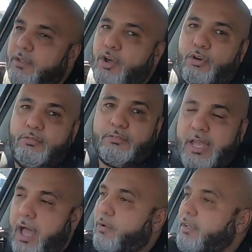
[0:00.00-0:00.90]
you know,
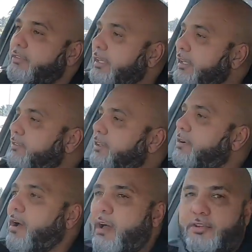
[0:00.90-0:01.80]
town. It's easy
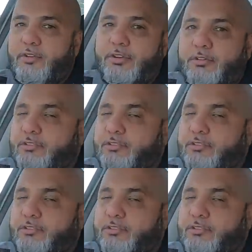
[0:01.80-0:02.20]
around your little